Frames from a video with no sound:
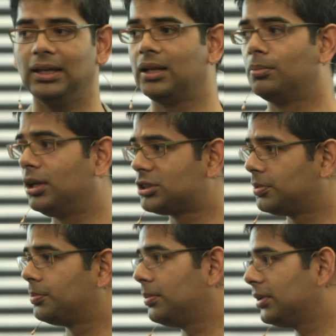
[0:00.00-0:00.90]
And
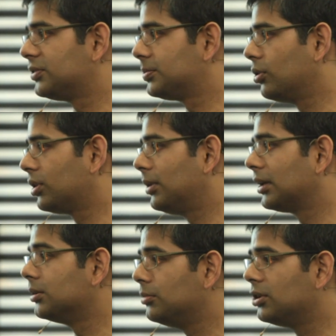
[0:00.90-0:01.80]
multiple people have spoken
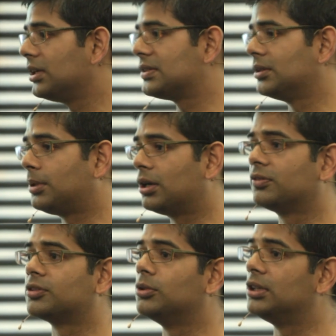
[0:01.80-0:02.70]
about communities and the power
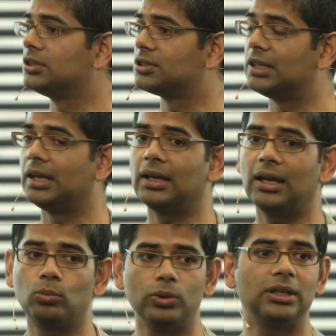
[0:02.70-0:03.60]
of community today,
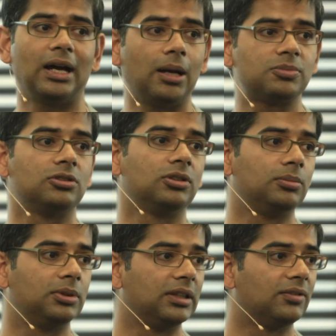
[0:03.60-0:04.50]
and we absolutely
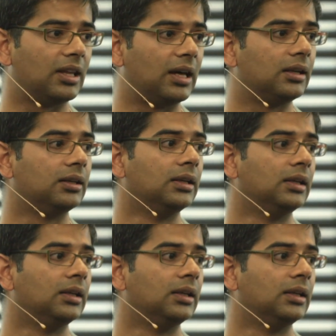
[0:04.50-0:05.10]
believe in that.